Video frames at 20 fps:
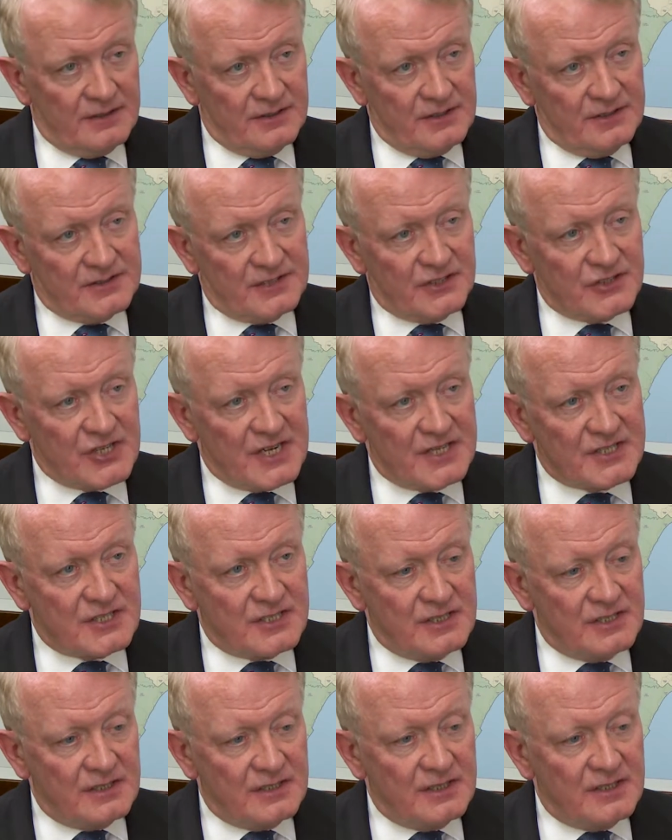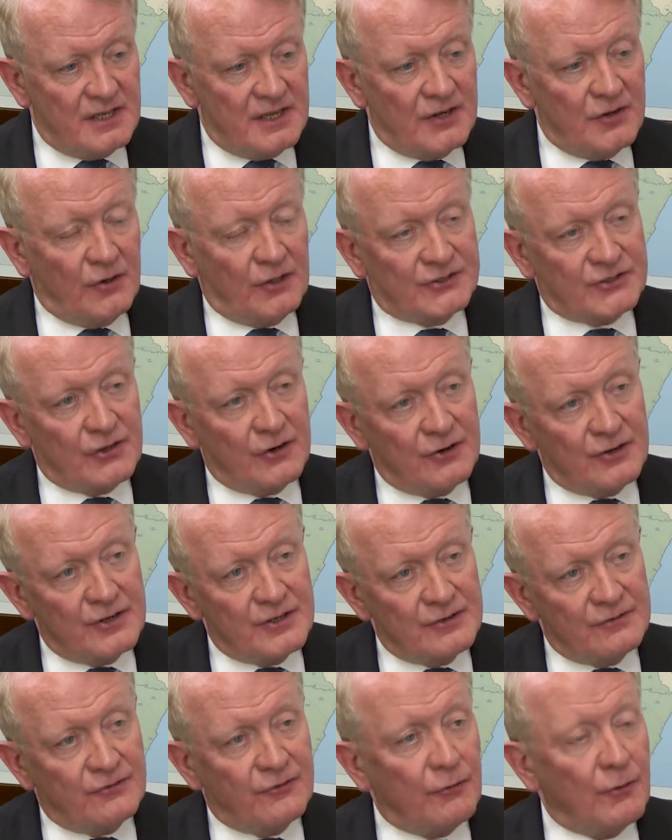suggested an
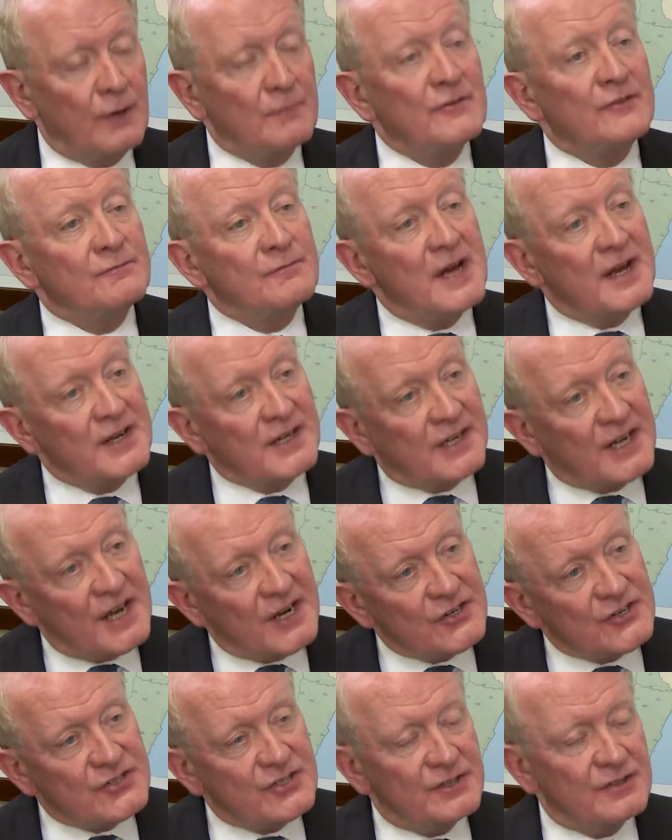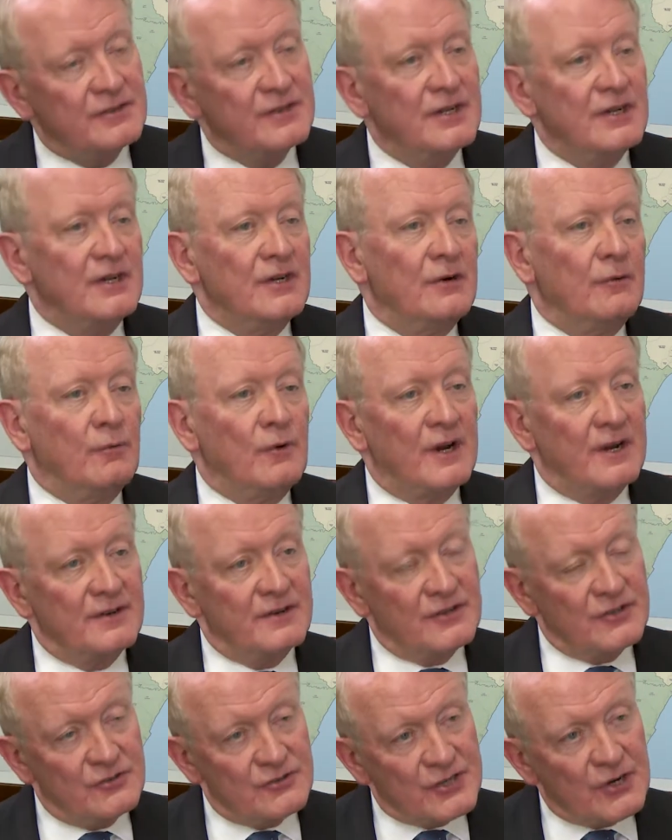alternative form of medication
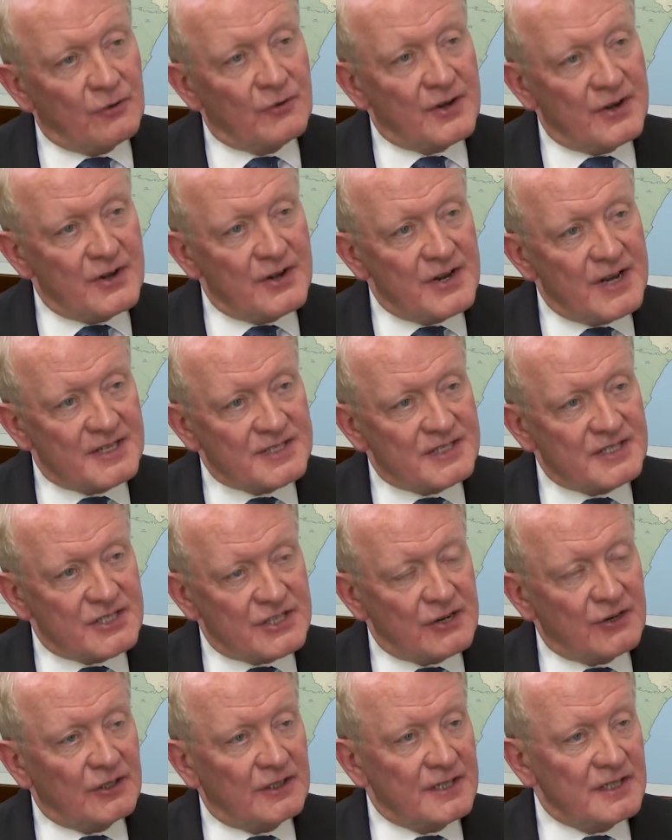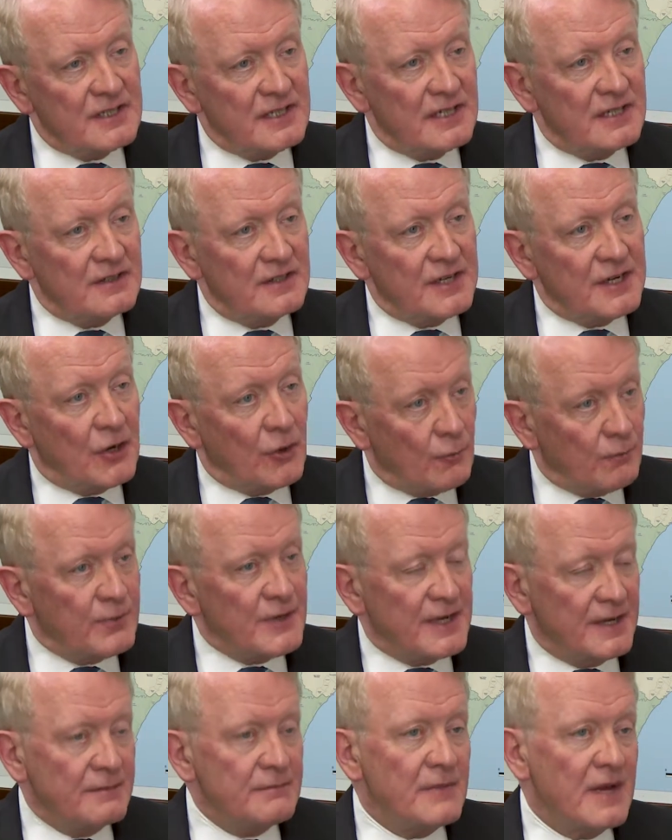when you don't necessarily need the
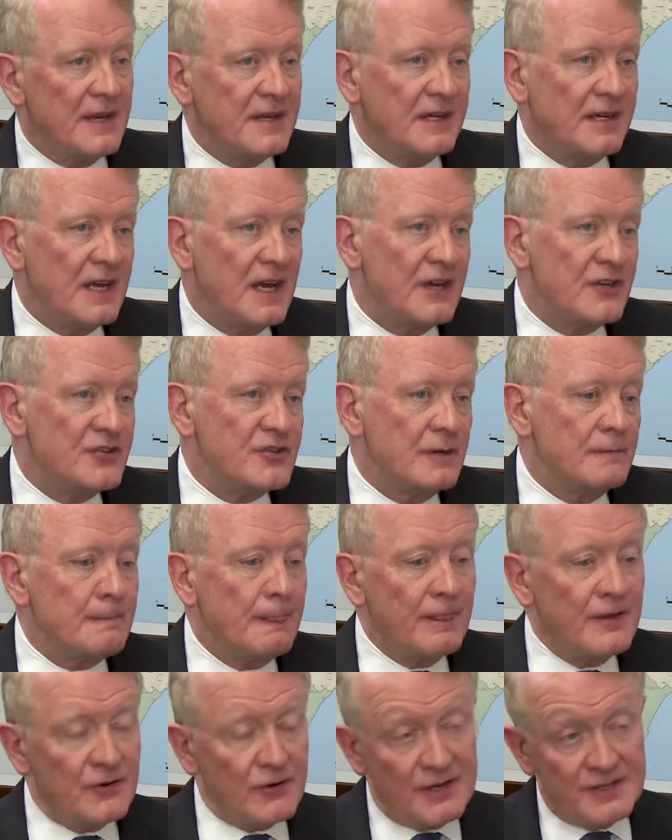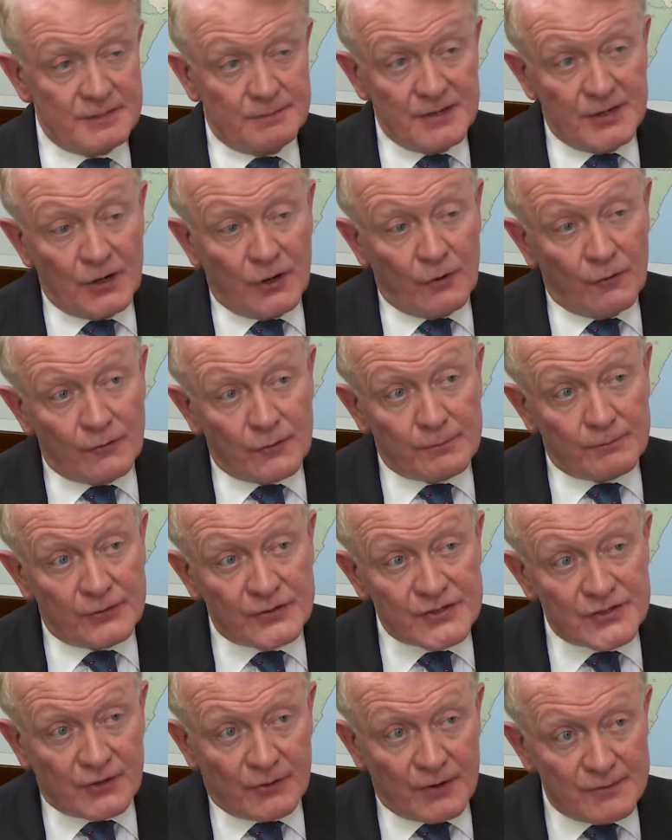opiate medication. There has been
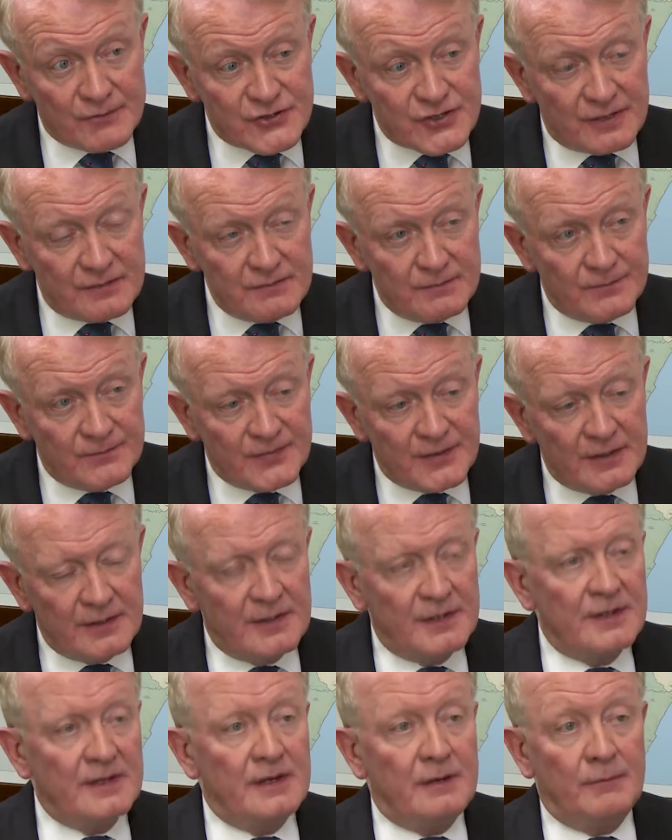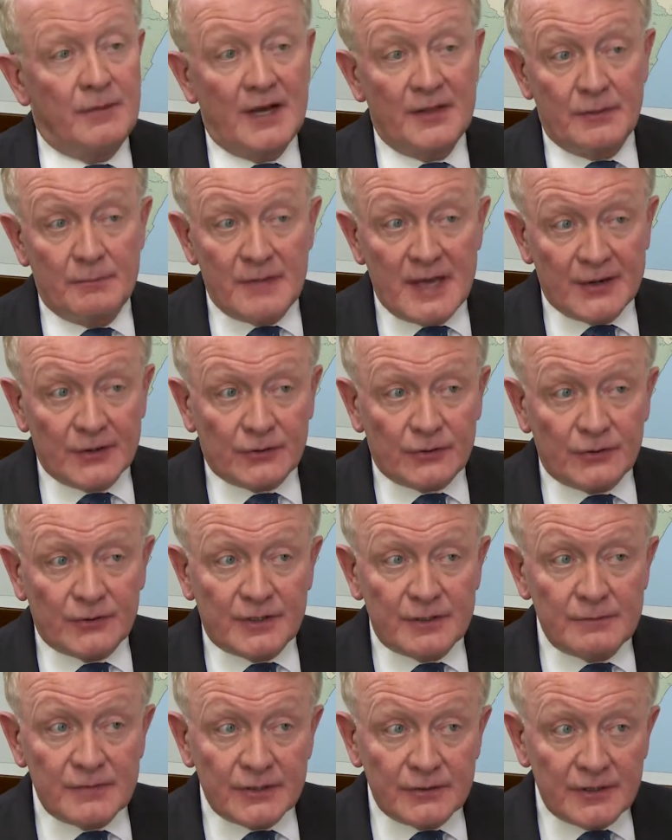overprescription by the medical
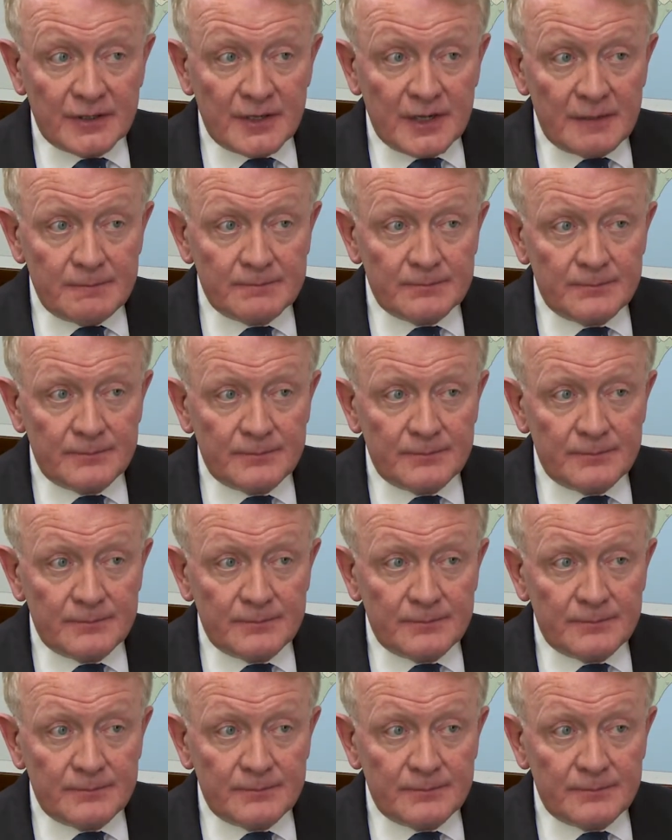community.